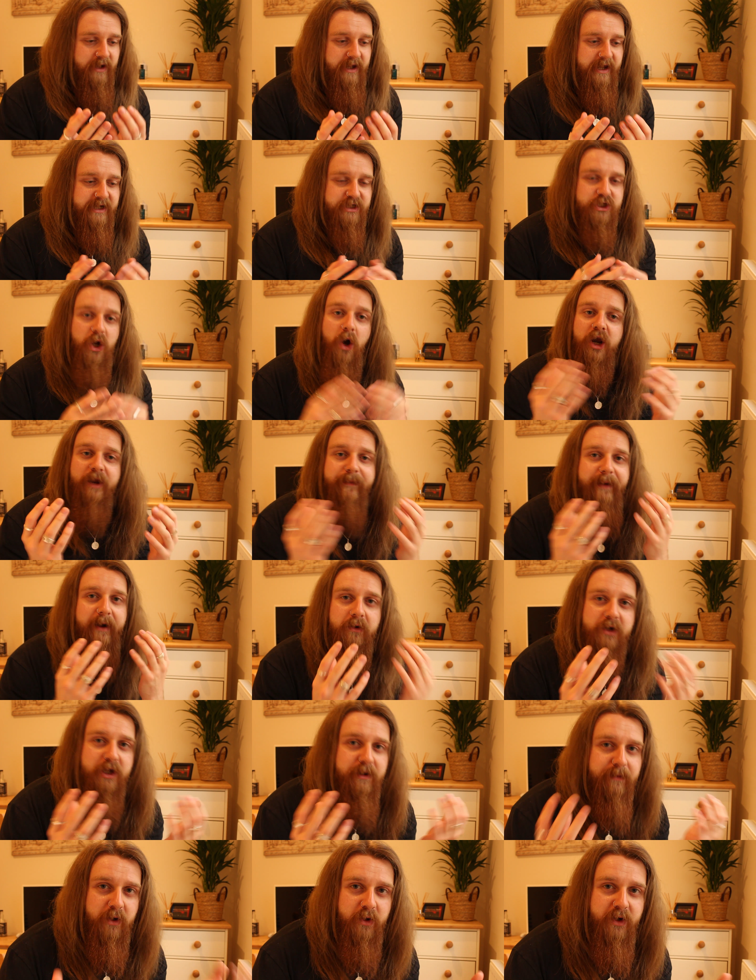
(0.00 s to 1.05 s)
it's all about
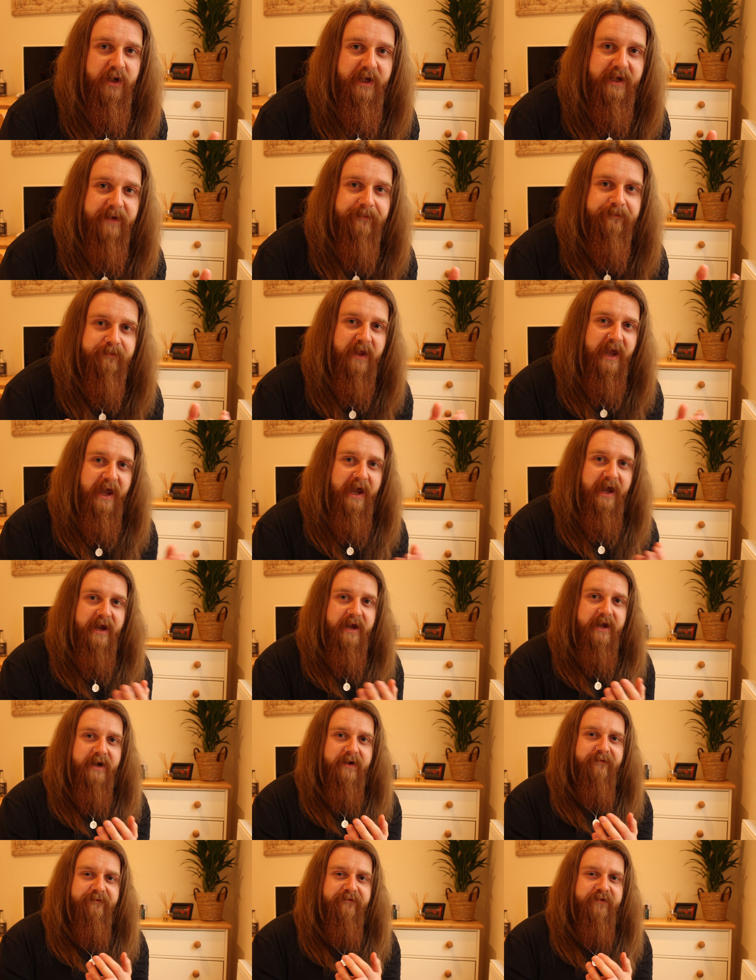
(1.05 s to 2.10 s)
community,
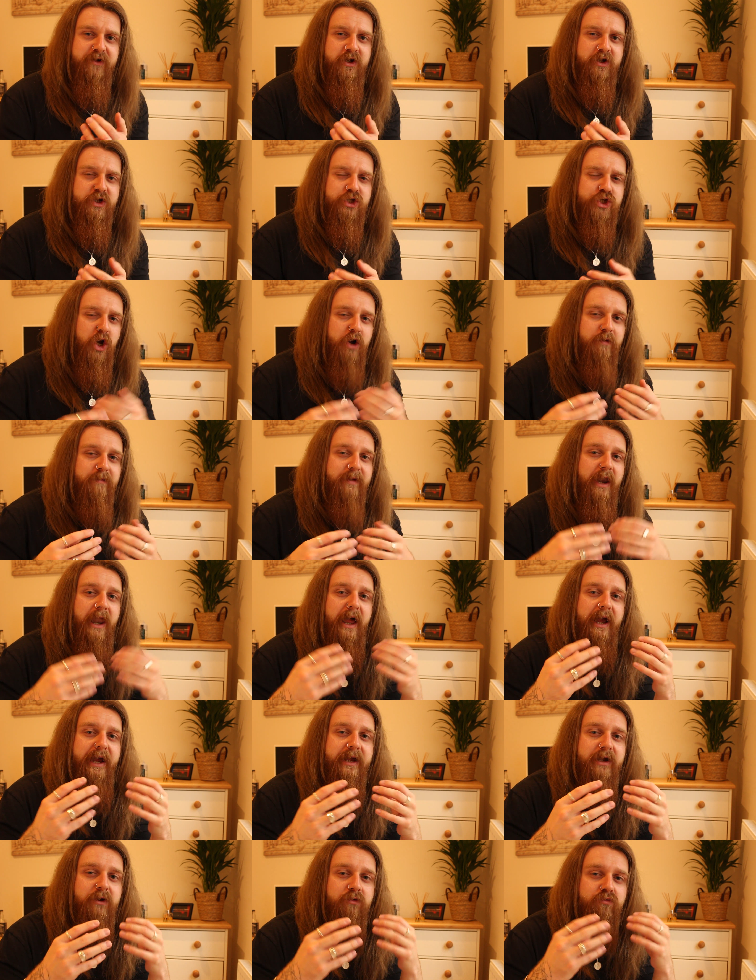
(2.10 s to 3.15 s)
and for a genre
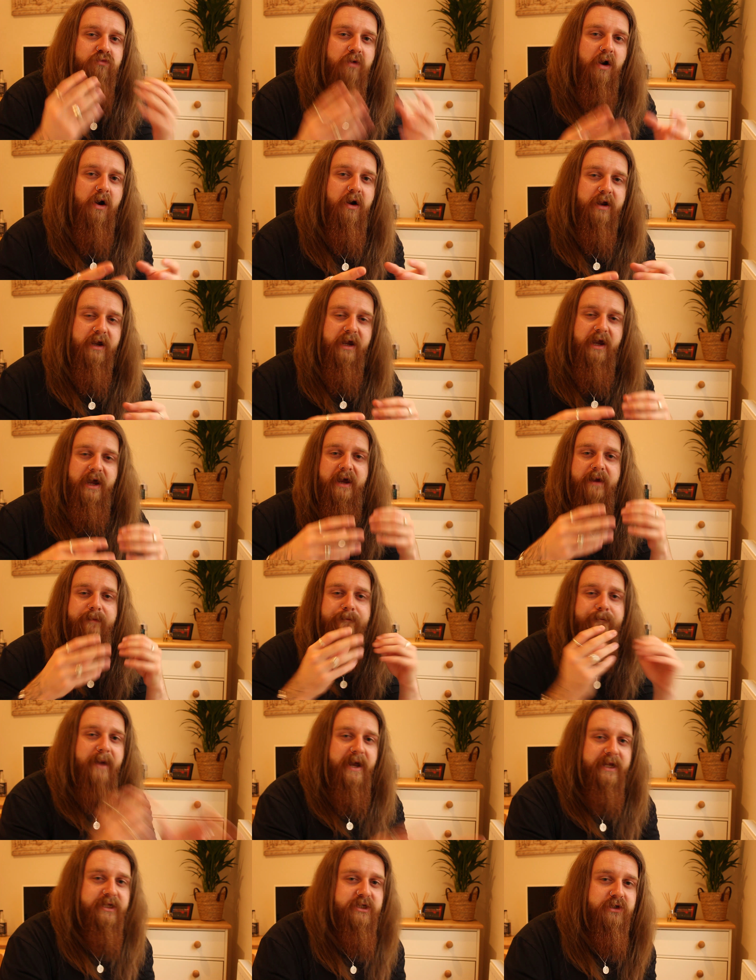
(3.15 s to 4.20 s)
like rock and
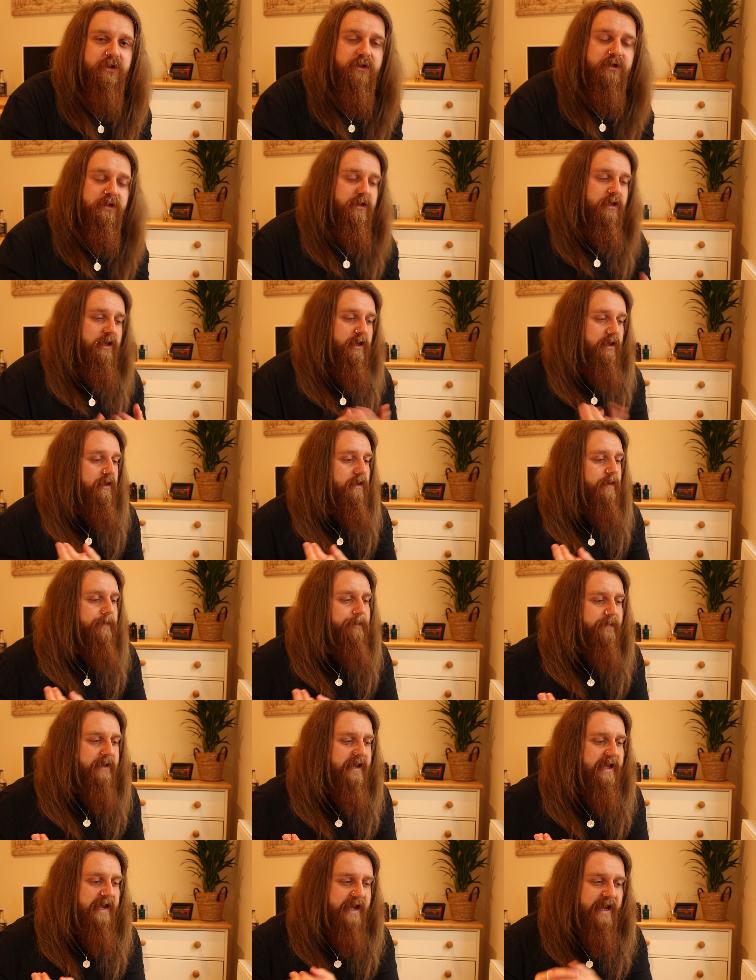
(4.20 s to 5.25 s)
metal,
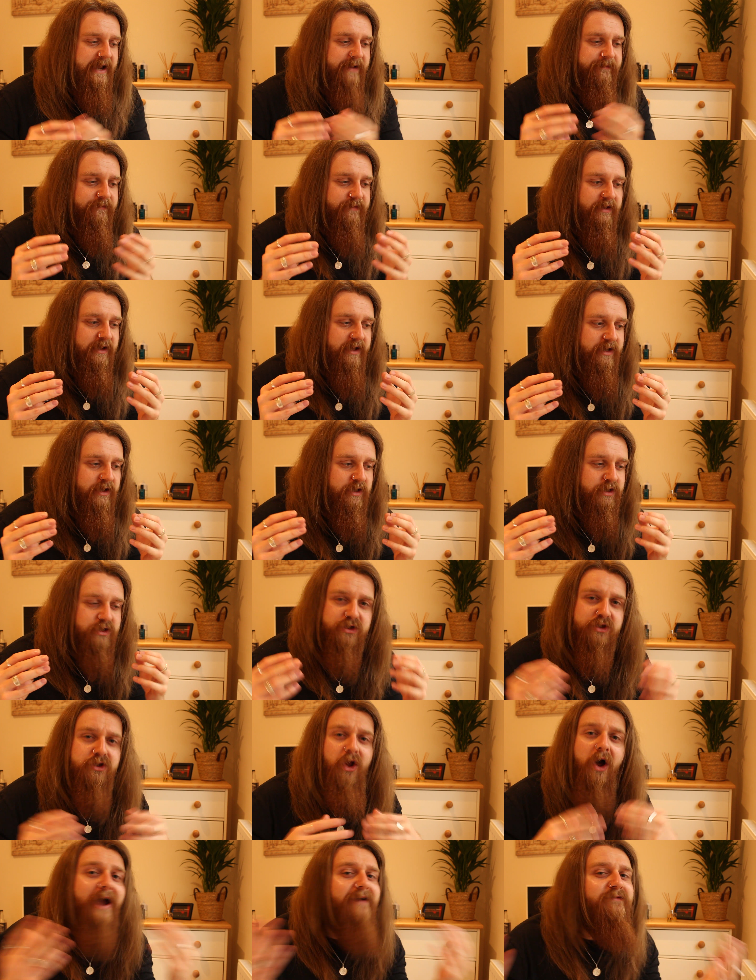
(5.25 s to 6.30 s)

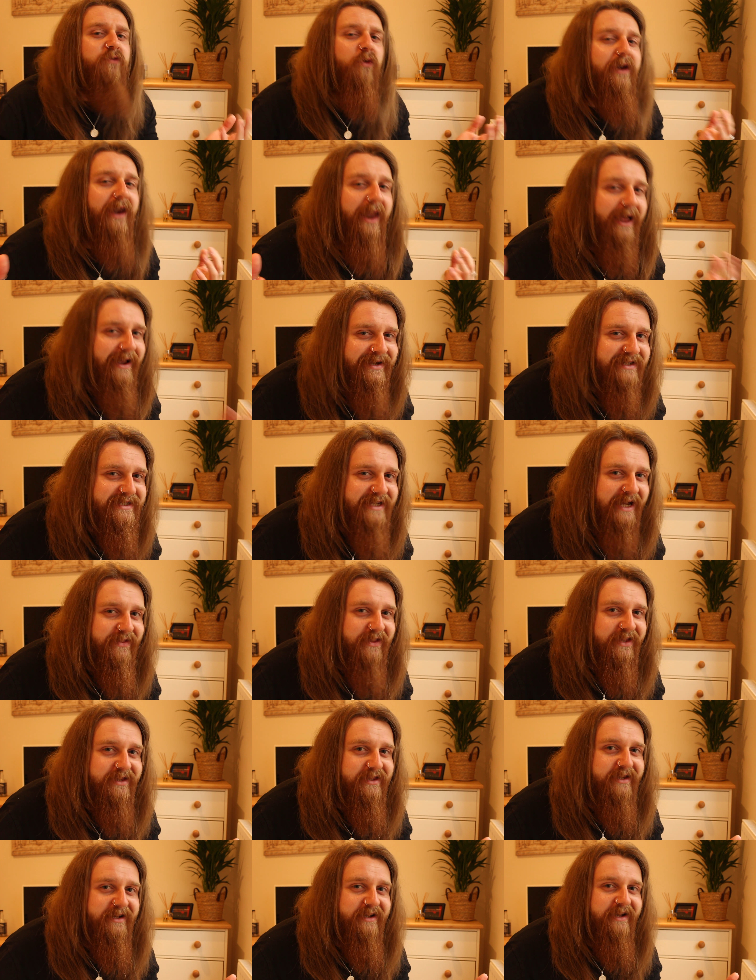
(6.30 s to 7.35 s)
not everyone likes it at the
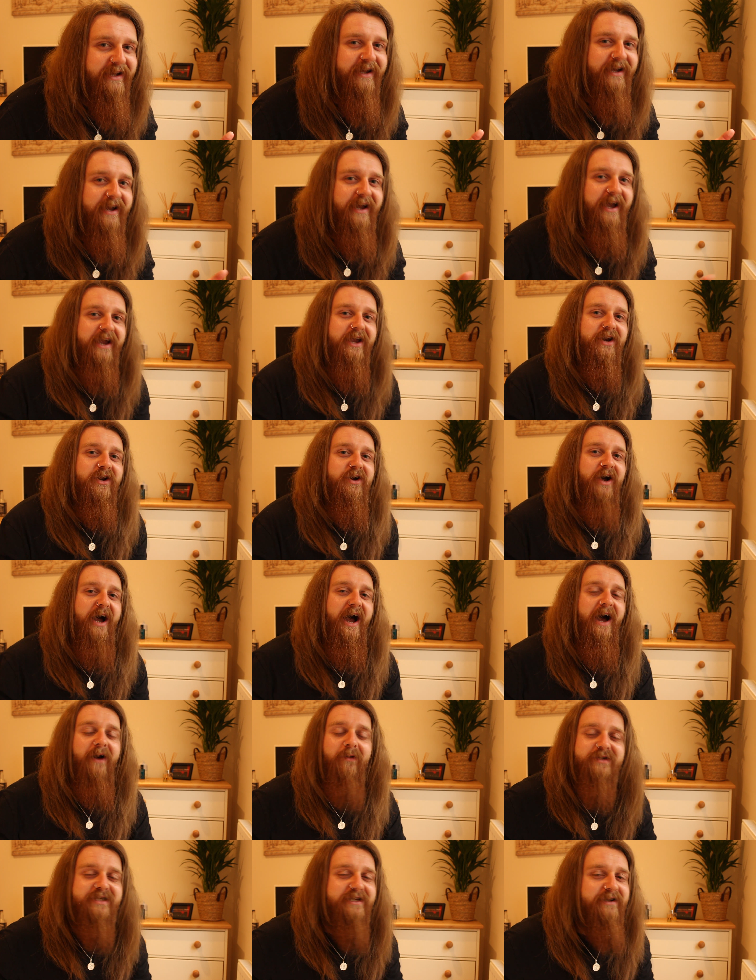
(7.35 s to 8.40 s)
end of the day. You know,
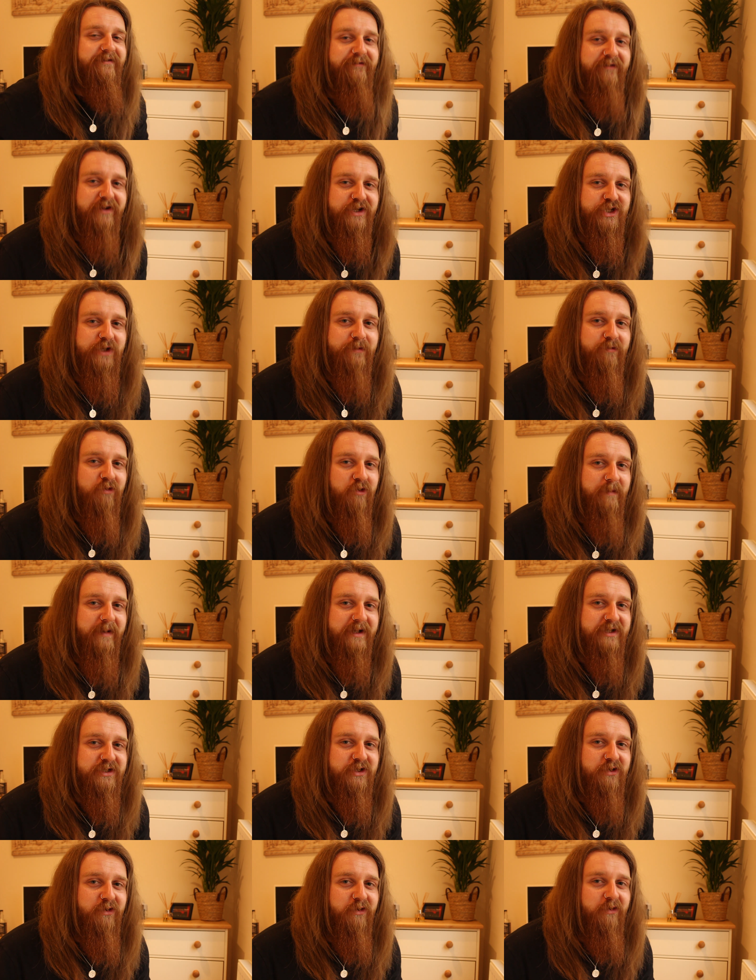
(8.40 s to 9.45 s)
I was in a friendship group at
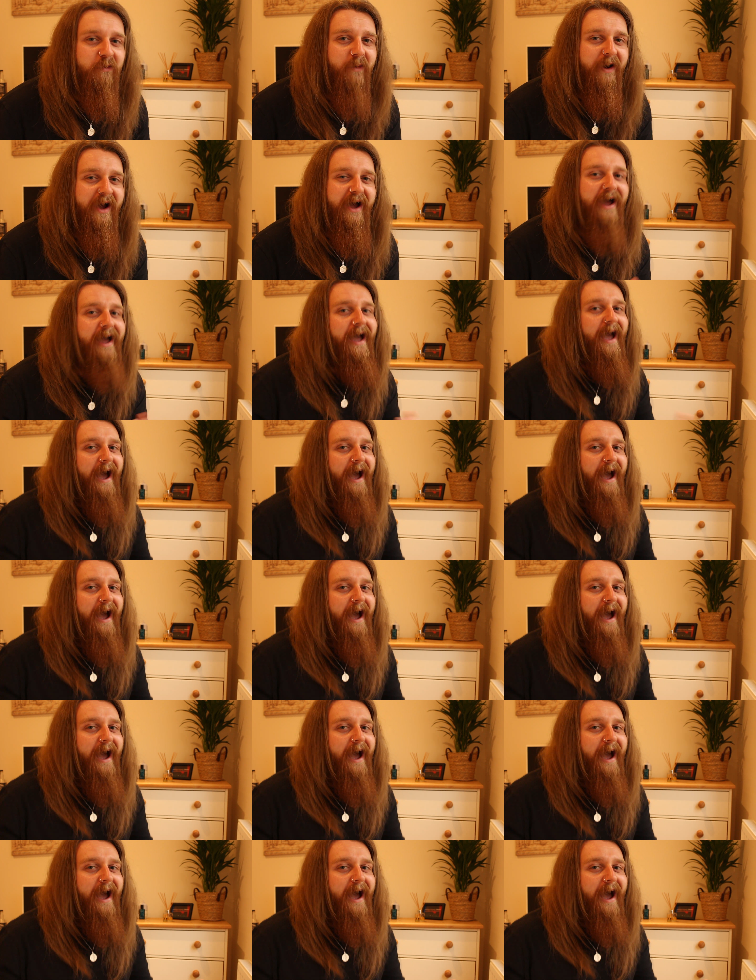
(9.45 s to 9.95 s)
school where